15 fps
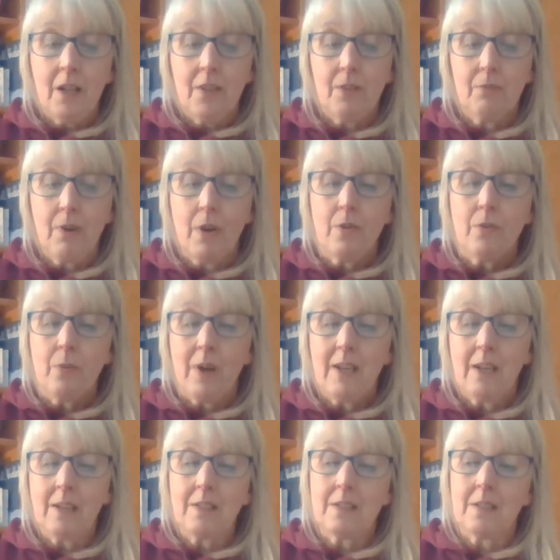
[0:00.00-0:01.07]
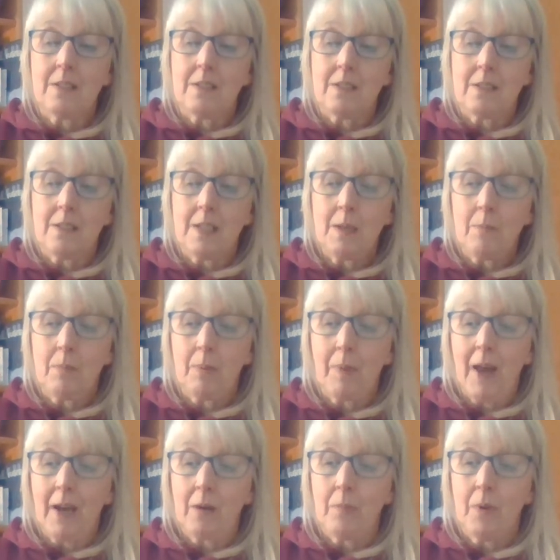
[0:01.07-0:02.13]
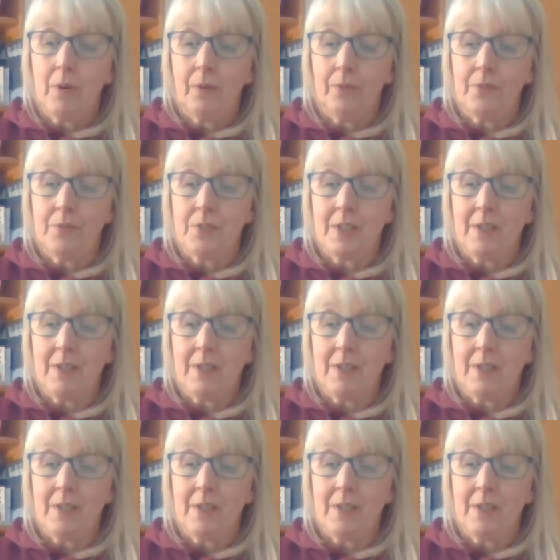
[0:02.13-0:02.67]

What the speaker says: The roadway glistened, a deep black pond,